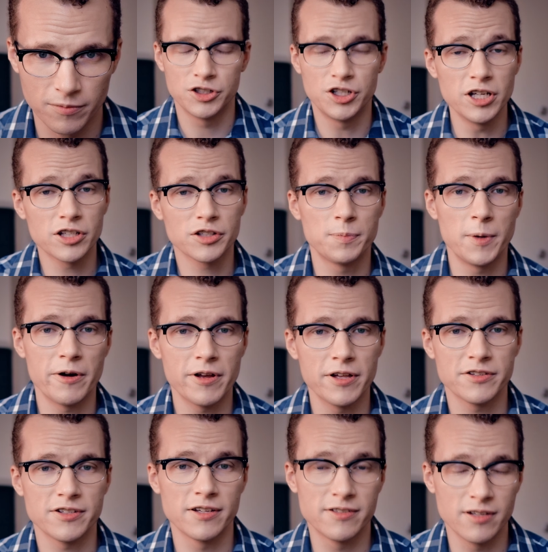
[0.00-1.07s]
She
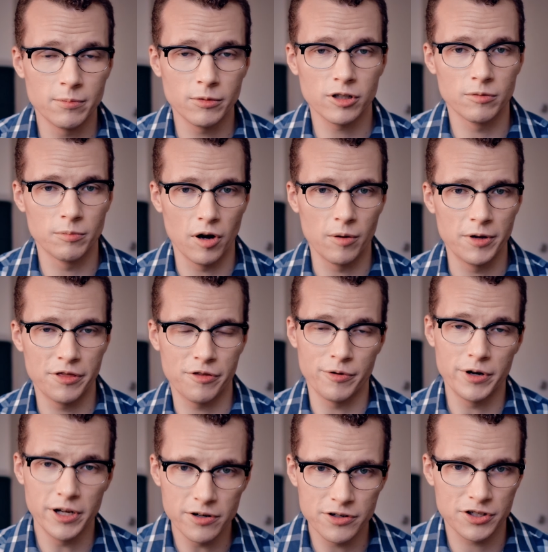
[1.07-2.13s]
experienced a similar moment
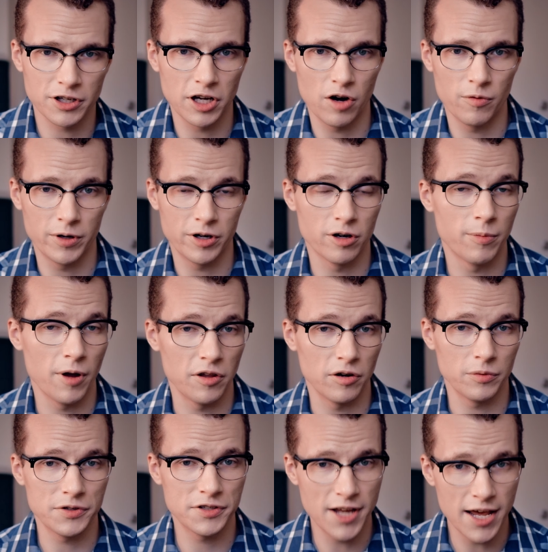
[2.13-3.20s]
3 years ago when her brother
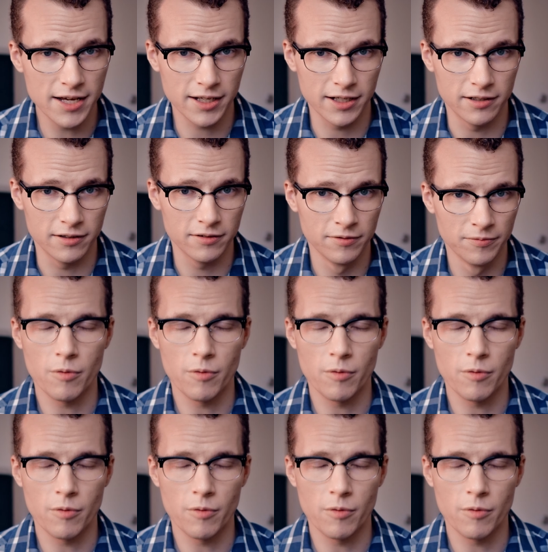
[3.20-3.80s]
was taken,